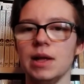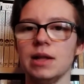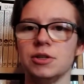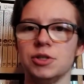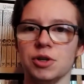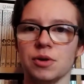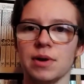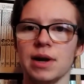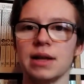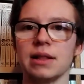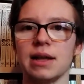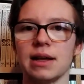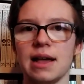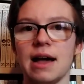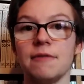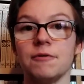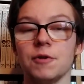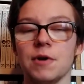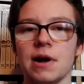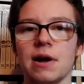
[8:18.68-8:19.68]
during like
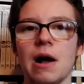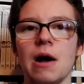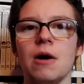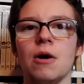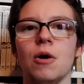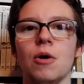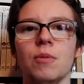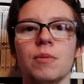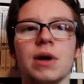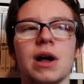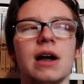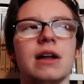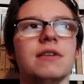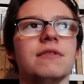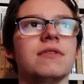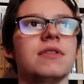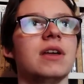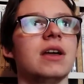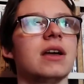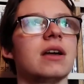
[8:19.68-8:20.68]
after I got home kind of
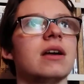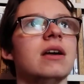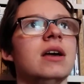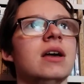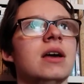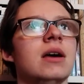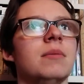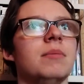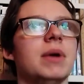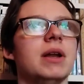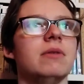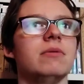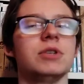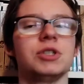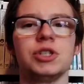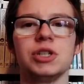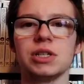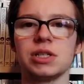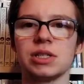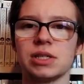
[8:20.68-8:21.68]
thing, but it was
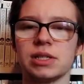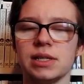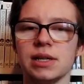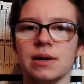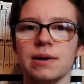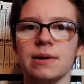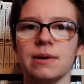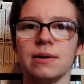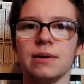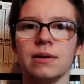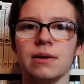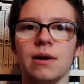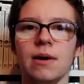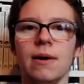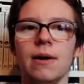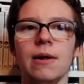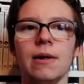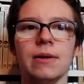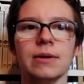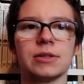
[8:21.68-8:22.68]
just still
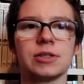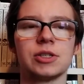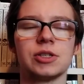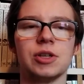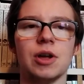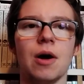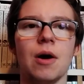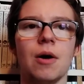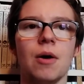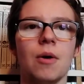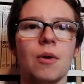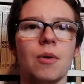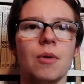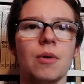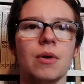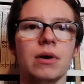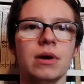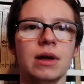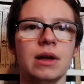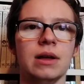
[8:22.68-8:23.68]
all
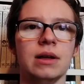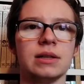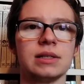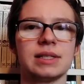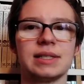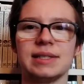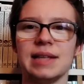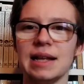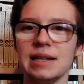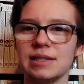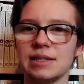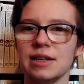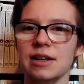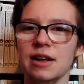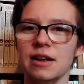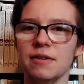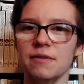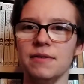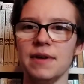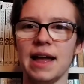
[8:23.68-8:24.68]
so
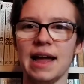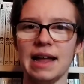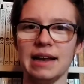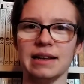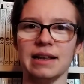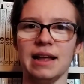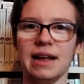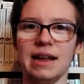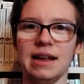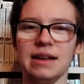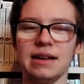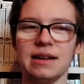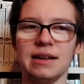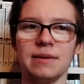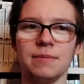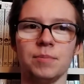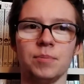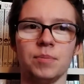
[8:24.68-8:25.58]
sensitive and like,